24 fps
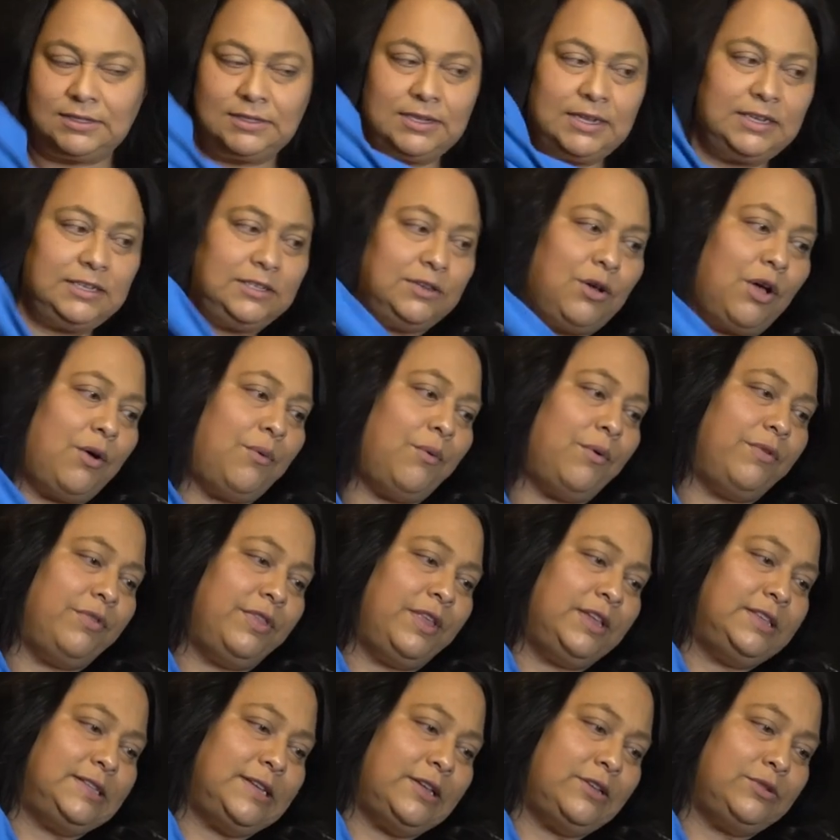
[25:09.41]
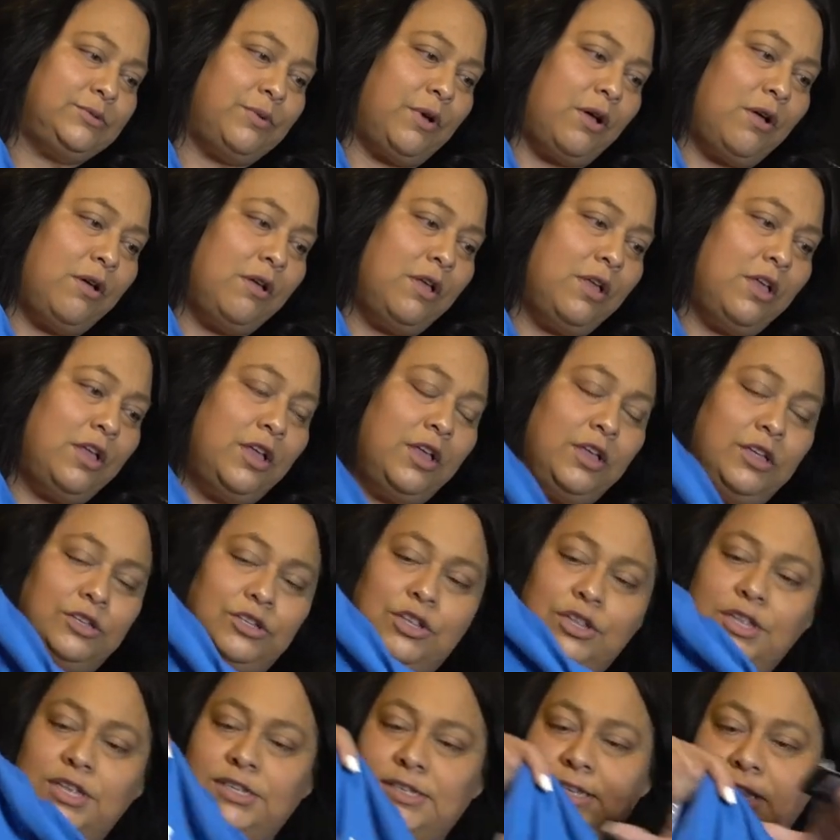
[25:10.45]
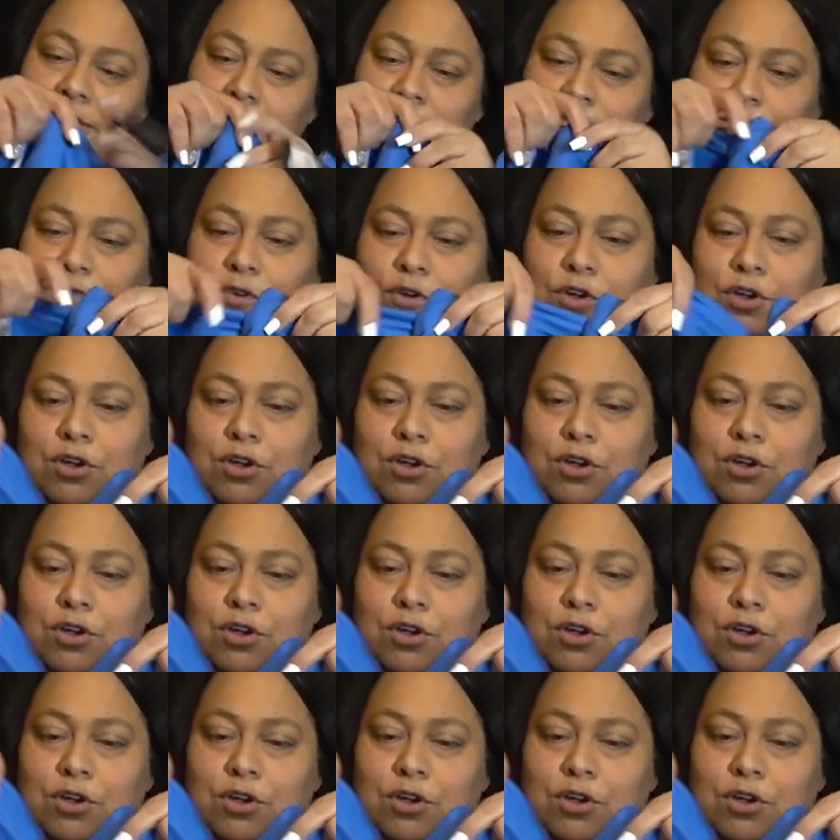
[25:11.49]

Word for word: They sell it sells well. So this sells for